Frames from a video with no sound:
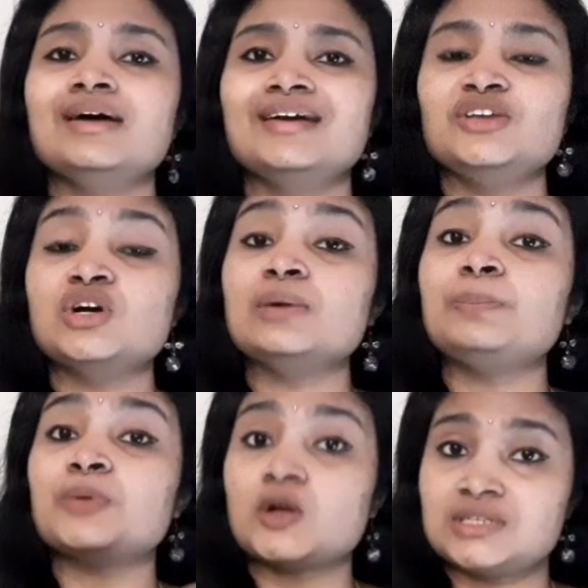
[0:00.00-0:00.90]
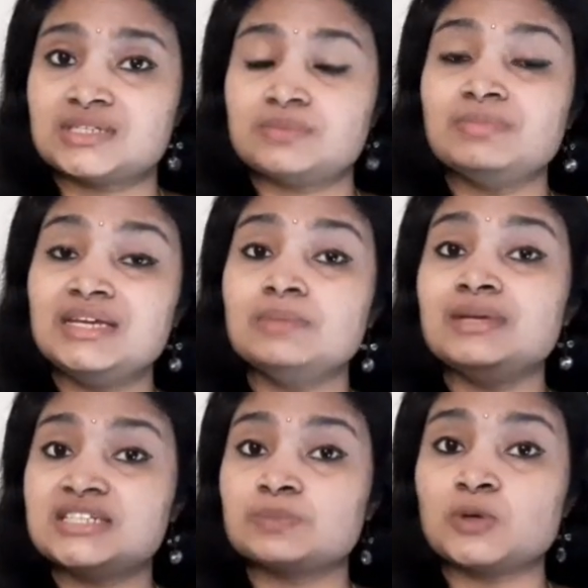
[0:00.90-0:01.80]
your projects, BE,
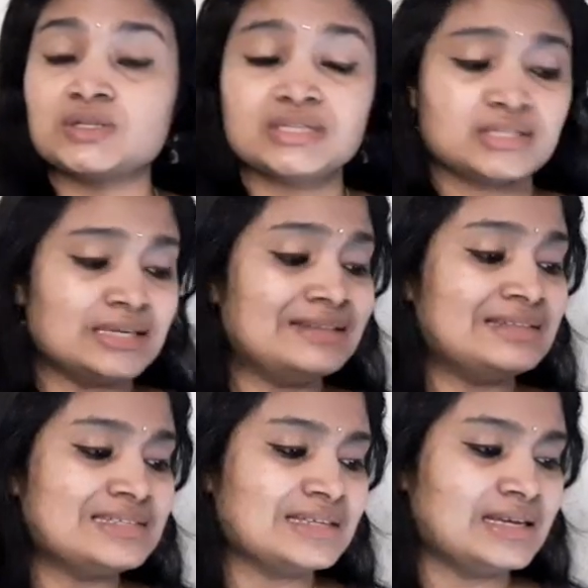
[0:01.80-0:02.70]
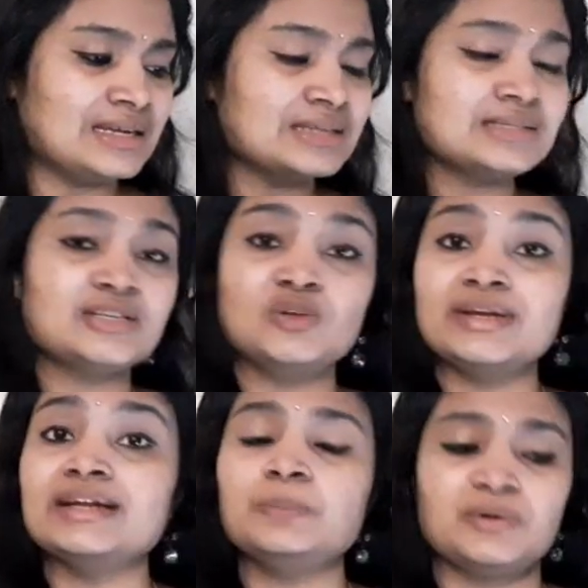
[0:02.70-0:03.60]
BTech projects in these areas, you will
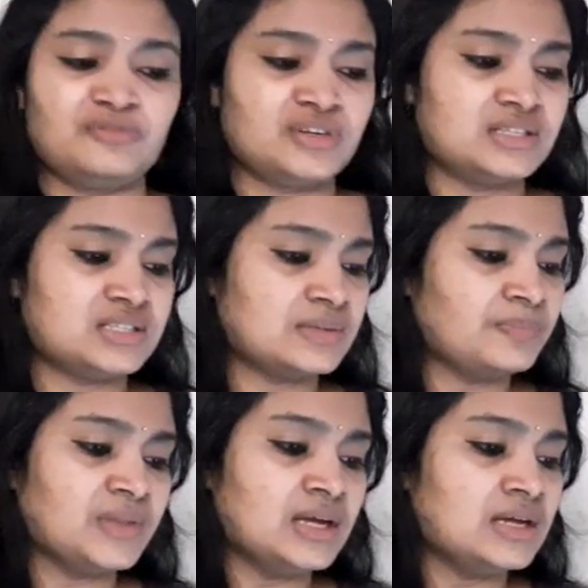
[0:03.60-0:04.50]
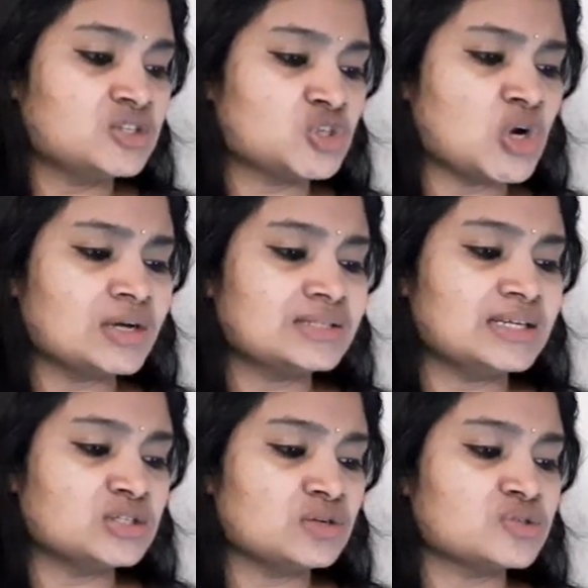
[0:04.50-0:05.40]
get a preference. Strong sense of